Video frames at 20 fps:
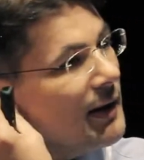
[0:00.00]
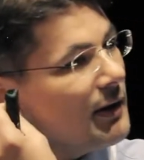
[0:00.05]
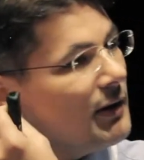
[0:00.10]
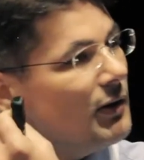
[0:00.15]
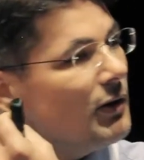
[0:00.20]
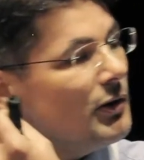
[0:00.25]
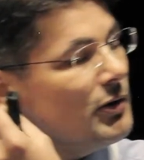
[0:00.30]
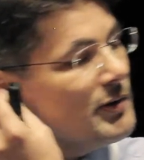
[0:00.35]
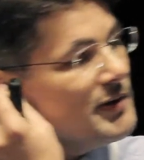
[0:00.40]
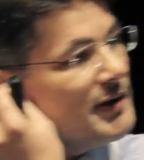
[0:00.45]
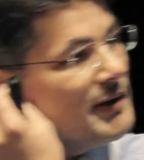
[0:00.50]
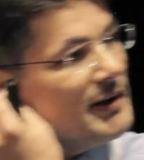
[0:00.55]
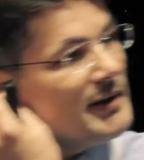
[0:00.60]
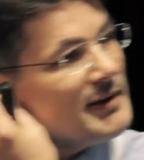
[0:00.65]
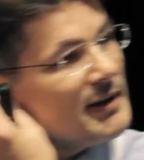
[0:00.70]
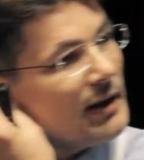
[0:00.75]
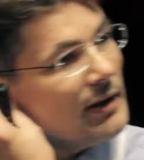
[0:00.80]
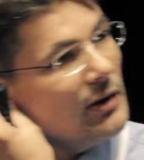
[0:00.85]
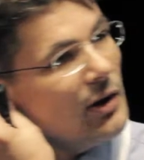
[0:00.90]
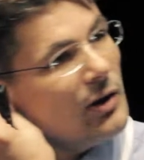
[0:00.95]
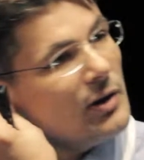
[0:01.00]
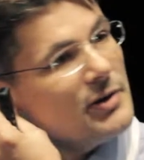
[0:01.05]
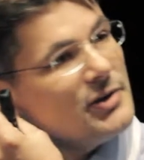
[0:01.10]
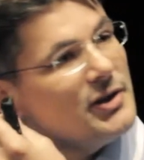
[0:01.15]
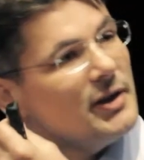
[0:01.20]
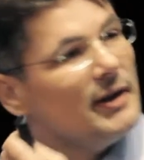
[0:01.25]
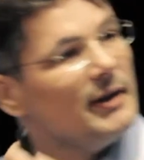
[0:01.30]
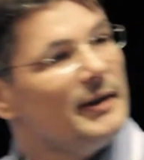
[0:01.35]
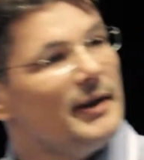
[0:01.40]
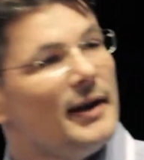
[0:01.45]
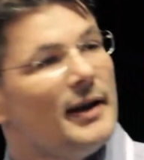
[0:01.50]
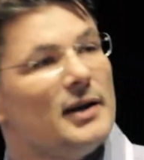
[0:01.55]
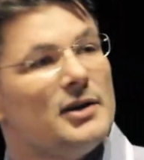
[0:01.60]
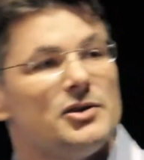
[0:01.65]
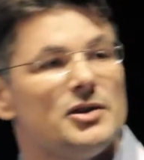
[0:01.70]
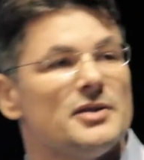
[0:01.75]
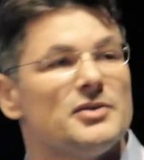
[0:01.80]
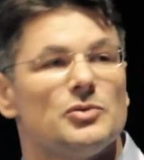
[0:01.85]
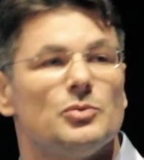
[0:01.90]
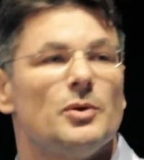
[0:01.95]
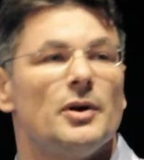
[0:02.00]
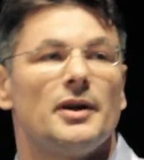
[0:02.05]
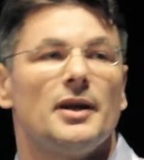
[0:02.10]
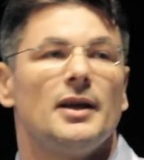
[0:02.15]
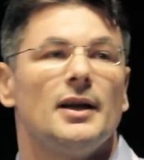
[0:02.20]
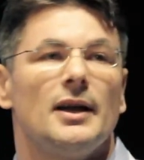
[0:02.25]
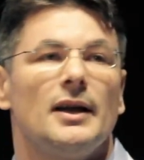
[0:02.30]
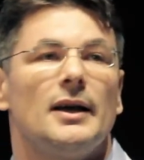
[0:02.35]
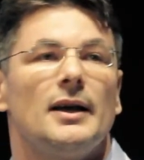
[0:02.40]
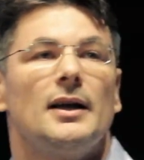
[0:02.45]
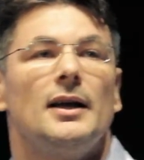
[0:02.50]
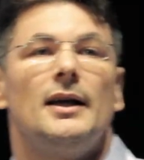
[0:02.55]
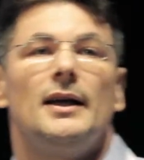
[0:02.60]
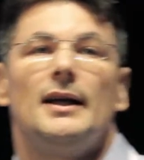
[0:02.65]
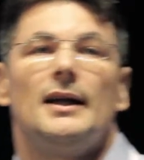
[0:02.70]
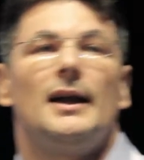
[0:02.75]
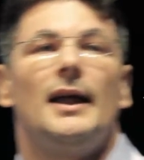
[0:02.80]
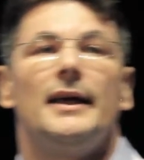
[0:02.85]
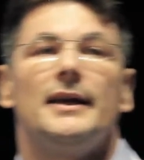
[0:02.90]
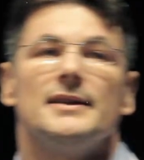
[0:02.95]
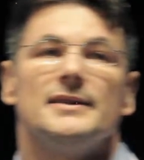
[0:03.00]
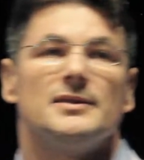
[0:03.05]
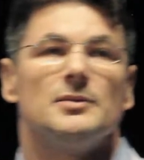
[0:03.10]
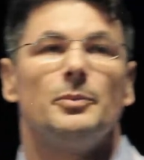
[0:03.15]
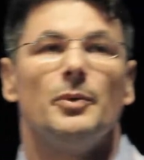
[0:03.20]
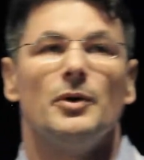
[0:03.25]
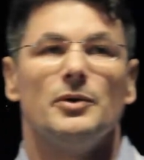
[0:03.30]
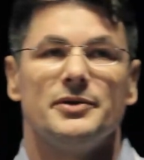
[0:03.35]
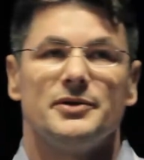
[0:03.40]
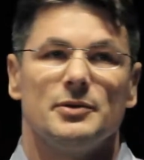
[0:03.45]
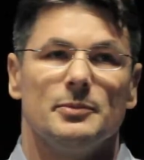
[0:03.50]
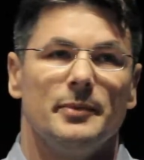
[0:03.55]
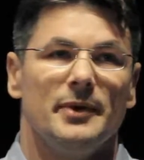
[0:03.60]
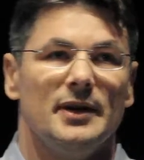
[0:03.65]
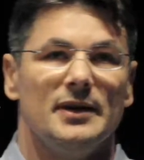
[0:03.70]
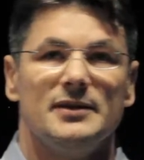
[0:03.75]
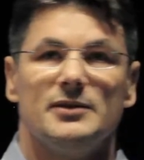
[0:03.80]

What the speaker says: using this technology, and they are just working like it's supposed to be.